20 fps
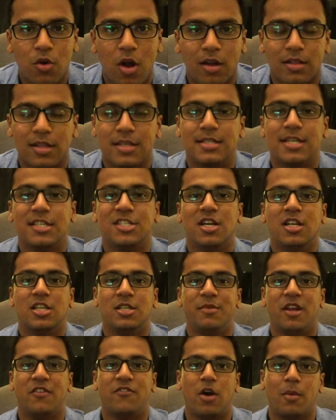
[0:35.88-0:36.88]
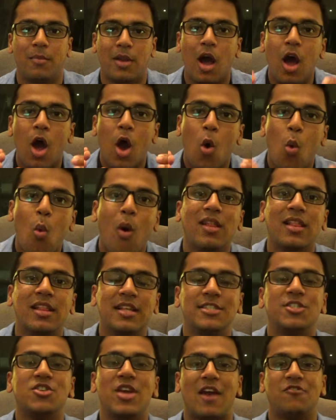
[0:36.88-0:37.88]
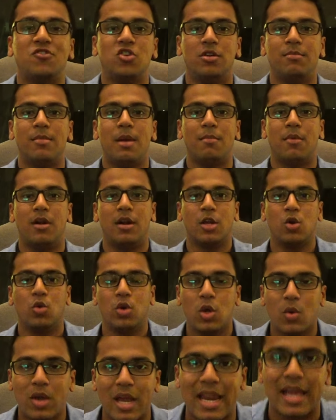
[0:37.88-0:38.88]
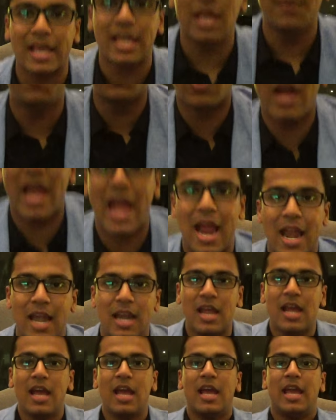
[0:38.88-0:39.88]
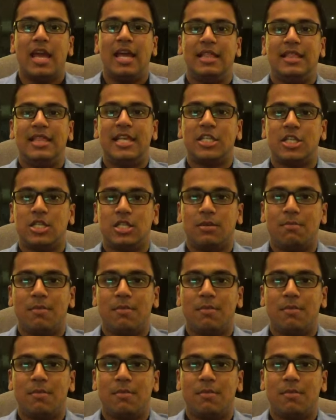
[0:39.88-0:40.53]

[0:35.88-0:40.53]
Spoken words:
Rock the Stage Ultimate Formula. One of the things you have to remember, you can keep your hand in this